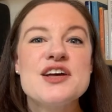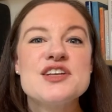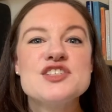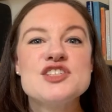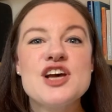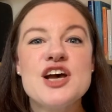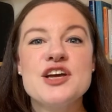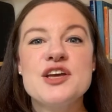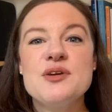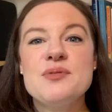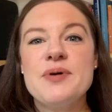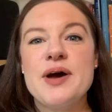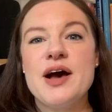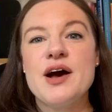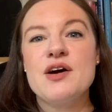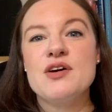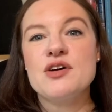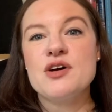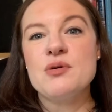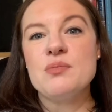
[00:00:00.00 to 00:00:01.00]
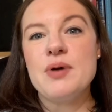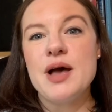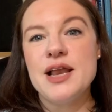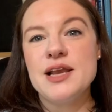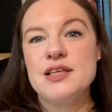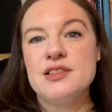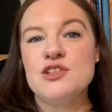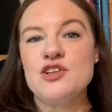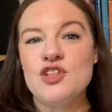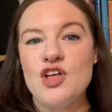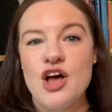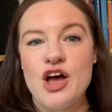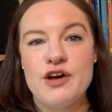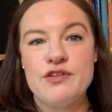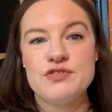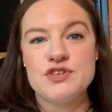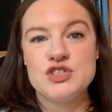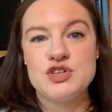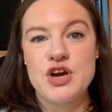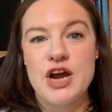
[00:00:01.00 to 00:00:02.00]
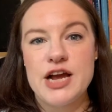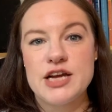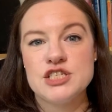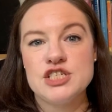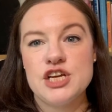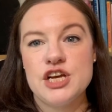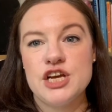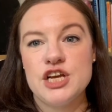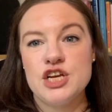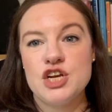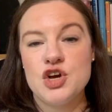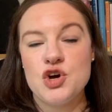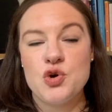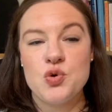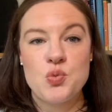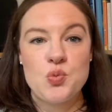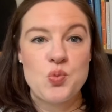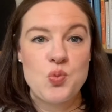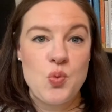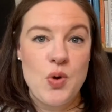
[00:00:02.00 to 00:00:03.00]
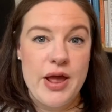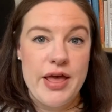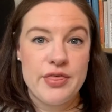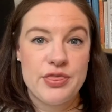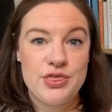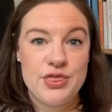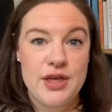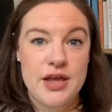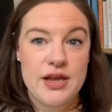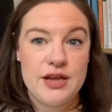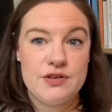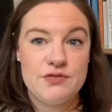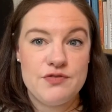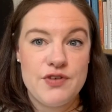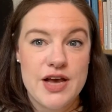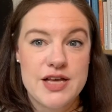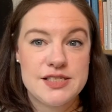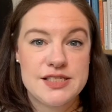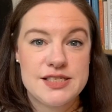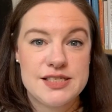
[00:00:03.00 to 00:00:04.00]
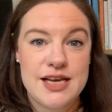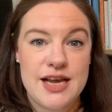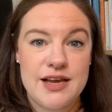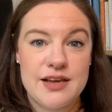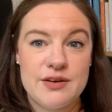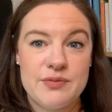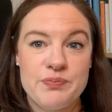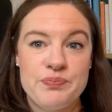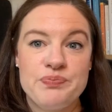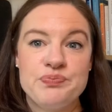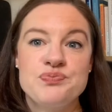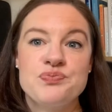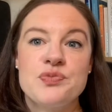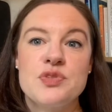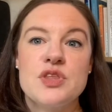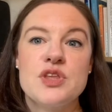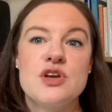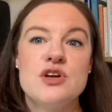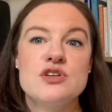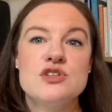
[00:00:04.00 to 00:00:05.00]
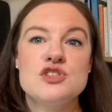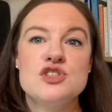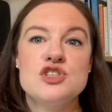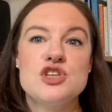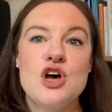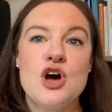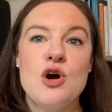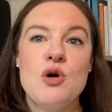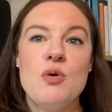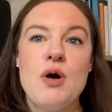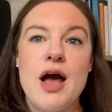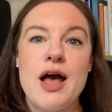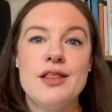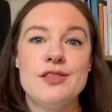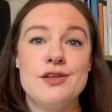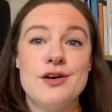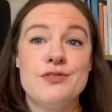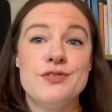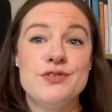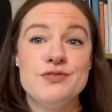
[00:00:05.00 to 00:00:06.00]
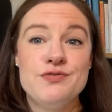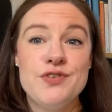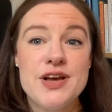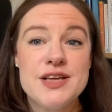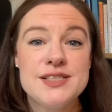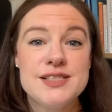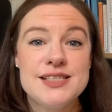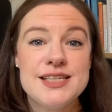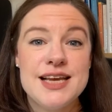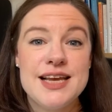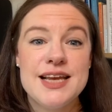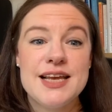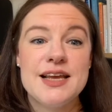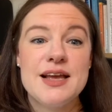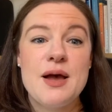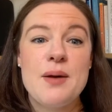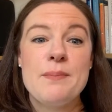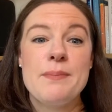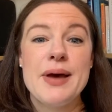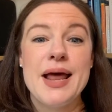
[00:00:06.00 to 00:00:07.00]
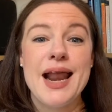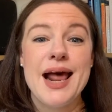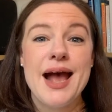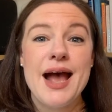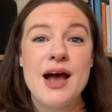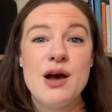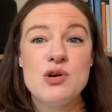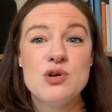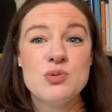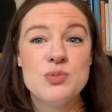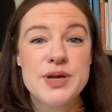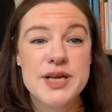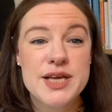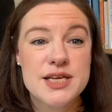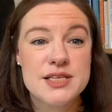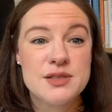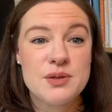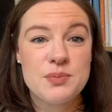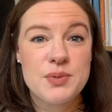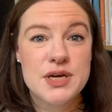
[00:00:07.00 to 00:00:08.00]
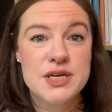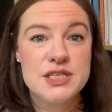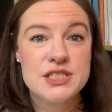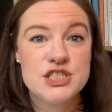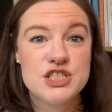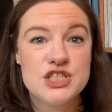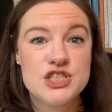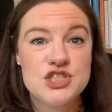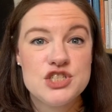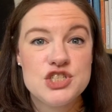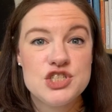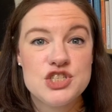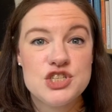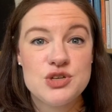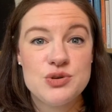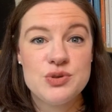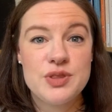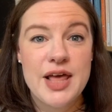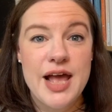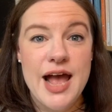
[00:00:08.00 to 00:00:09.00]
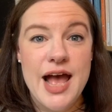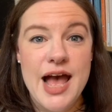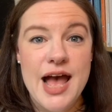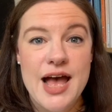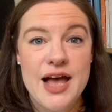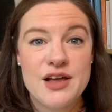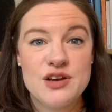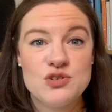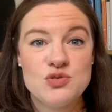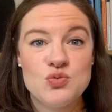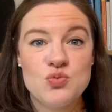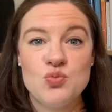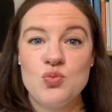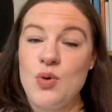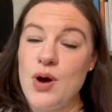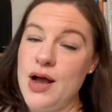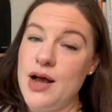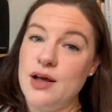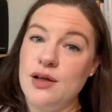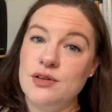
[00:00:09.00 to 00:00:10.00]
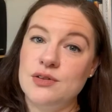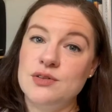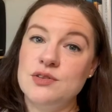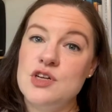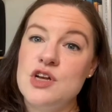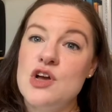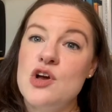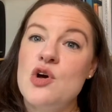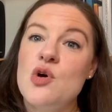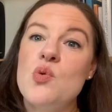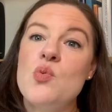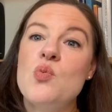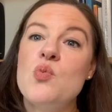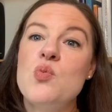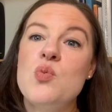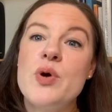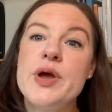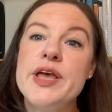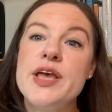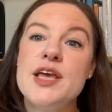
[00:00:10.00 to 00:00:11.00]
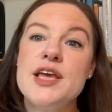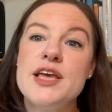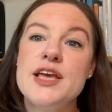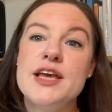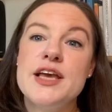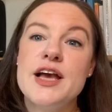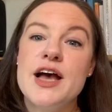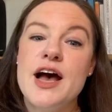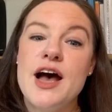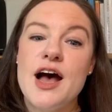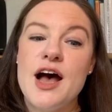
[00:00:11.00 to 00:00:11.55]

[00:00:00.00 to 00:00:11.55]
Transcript: talking about combining the law of attraction with investing. So I love investing, but how do we get the money to do that? Well, we